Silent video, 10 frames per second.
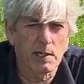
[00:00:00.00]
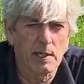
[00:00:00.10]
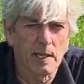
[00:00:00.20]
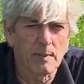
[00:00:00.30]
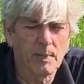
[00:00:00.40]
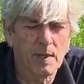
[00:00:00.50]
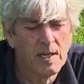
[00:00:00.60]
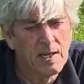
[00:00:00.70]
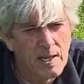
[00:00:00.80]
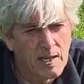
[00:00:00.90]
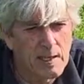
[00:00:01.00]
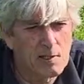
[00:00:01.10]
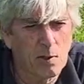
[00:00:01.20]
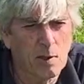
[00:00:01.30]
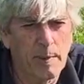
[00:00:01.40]
get.
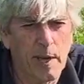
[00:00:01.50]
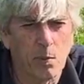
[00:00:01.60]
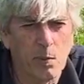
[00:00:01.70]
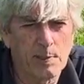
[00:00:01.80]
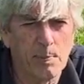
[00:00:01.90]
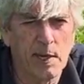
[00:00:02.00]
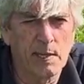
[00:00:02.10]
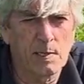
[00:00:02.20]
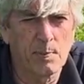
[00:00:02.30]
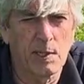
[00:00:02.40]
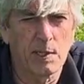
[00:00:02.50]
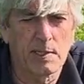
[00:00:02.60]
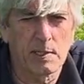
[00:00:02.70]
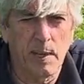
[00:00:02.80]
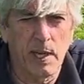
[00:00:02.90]
It's all about risk management.
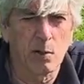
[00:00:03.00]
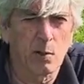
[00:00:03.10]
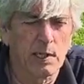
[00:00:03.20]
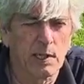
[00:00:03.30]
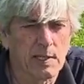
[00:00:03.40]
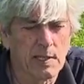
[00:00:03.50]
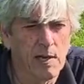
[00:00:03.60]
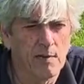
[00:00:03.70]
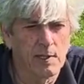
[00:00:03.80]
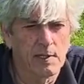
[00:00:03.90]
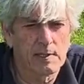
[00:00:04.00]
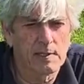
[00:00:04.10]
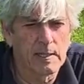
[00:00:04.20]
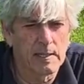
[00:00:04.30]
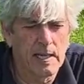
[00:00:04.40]
It's about looking at the
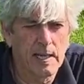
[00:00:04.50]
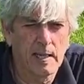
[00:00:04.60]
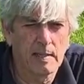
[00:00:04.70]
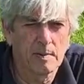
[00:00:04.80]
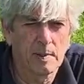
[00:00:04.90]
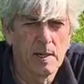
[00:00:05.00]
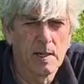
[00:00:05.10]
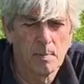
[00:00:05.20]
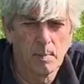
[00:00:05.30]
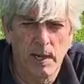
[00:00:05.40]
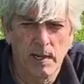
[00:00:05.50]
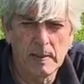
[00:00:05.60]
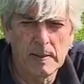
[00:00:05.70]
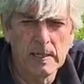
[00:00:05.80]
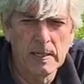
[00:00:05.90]
evidence at hand. But
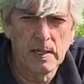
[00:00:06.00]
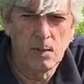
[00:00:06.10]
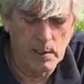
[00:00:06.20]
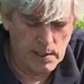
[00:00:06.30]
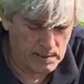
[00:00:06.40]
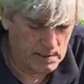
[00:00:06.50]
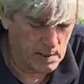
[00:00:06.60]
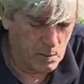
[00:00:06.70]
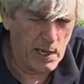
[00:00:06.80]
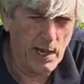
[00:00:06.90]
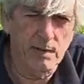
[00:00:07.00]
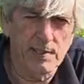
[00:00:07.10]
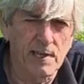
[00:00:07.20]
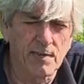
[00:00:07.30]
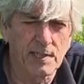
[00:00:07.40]
we, you know, we have a
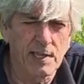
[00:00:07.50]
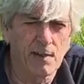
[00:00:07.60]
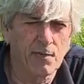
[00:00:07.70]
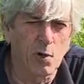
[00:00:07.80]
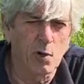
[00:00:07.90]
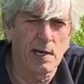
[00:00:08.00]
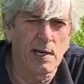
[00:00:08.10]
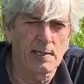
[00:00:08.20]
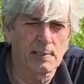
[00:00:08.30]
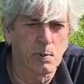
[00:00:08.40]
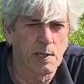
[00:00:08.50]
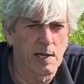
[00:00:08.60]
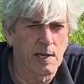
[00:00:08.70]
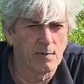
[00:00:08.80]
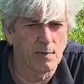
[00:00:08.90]
seven-day forecast, we
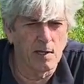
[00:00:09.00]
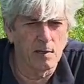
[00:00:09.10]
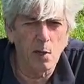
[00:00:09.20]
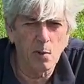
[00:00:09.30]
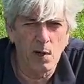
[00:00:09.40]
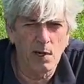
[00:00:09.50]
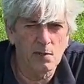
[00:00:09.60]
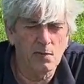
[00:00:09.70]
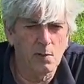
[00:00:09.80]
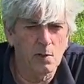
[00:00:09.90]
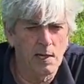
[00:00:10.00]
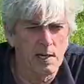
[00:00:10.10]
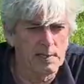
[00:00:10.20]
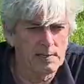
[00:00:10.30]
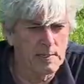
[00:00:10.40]
have a long-range
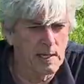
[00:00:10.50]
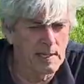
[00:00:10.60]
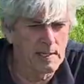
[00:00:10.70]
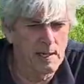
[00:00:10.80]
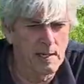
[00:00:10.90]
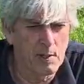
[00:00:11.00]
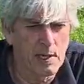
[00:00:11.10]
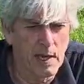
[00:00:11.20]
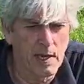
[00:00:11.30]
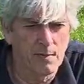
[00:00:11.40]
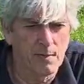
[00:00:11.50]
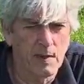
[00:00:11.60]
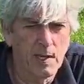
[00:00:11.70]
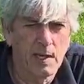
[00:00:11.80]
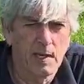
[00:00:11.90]
forecast, and now we have
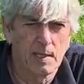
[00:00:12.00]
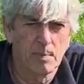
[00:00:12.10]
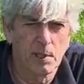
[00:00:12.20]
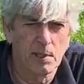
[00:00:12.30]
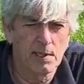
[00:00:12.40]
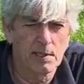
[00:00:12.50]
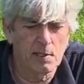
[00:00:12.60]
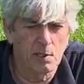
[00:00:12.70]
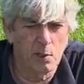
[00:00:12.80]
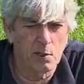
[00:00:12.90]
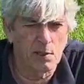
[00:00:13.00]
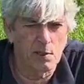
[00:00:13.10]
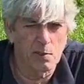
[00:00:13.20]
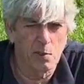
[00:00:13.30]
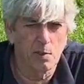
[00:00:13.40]
the ability to look at the
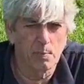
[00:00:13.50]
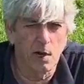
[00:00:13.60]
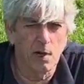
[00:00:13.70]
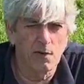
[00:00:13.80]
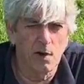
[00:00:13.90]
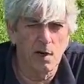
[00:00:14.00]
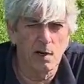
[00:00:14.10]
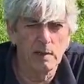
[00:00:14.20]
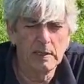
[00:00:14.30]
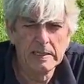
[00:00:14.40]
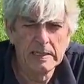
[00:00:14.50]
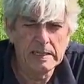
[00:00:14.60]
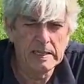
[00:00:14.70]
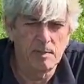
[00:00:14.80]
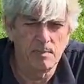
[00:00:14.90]
soil profile
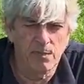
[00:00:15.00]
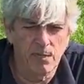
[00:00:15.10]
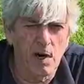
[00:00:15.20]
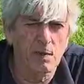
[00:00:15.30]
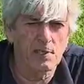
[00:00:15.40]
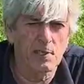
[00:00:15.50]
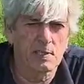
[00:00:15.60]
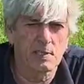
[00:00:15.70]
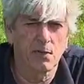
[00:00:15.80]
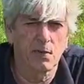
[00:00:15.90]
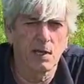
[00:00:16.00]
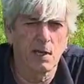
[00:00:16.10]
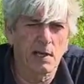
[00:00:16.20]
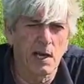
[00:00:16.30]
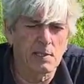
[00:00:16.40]
in five or six different
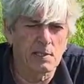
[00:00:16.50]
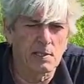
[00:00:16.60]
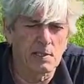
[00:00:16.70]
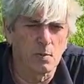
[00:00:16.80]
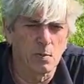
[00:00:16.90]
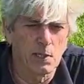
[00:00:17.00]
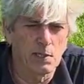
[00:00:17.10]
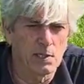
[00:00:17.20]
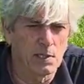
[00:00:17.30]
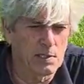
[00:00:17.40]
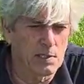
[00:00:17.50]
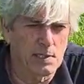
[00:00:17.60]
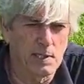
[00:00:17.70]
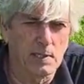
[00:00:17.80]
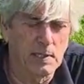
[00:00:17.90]
locations in the region and just
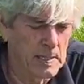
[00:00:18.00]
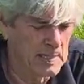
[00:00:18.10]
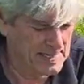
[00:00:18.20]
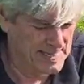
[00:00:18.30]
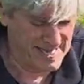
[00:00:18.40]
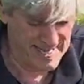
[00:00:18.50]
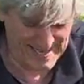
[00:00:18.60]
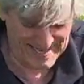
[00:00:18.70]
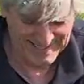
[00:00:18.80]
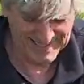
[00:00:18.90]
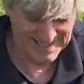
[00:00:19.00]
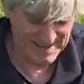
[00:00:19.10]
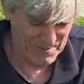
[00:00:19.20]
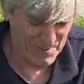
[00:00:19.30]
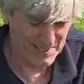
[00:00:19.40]
see
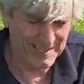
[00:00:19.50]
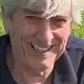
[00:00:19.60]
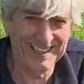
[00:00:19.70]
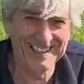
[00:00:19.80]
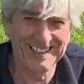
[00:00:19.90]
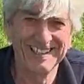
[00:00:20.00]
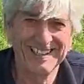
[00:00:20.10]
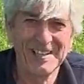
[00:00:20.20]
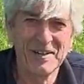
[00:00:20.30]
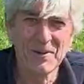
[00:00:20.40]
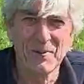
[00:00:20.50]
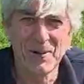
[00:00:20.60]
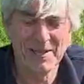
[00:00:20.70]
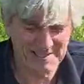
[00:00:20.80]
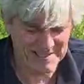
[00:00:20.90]
what you,
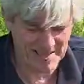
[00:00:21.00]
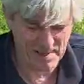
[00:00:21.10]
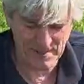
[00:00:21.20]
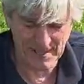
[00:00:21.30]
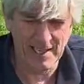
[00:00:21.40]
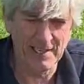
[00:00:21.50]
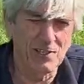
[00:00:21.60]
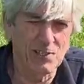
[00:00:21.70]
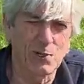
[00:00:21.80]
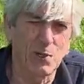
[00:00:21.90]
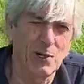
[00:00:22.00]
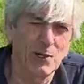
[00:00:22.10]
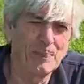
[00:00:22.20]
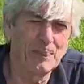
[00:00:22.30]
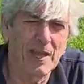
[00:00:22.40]
what's happening under the
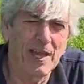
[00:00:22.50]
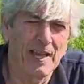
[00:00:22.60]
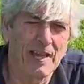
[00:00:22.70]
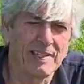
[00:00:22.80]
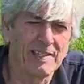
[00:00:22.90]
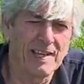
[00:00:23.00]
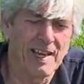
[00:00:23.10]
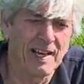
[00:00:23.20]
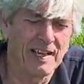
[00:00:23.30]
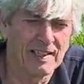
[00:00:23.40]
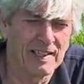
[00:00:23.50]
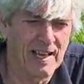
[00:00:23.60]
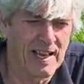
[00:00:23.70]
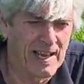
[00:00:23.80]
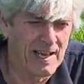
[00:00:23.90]
soil, and uh,
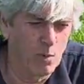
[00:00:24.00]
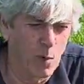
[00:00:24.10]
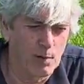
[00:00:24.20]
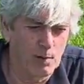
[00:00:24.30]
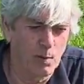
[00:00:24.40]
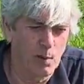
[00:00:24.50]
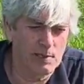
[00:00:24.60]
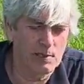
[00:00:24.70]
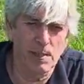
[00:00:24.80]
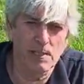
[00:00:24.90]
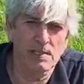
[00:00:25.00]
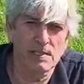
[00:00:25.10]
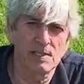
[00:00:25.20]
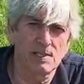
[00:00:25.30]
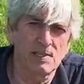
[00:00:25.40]
and what what's the best
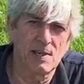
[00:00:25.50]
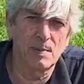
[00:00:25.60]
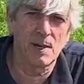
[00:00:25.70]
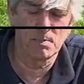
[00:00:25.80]
decision I might